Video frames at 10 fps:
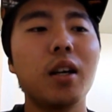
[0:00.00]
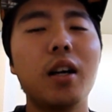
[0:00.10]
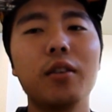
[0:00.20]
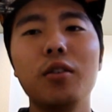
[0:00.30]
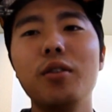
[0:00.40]

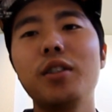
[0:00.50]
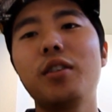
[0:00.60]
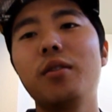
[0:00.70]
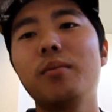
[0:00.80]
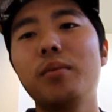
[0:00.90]
I'll throw in
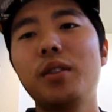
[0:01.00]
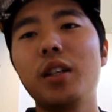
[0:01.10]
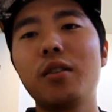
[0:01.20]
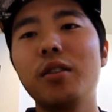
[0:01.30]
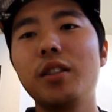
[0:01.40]
some
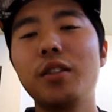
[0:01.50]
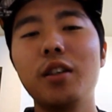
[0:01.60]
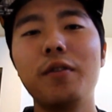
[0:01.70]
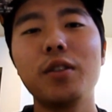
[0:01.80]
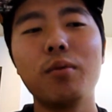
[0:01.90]
stickers and
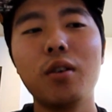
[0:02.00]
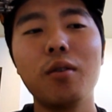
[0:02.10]
stuff as well,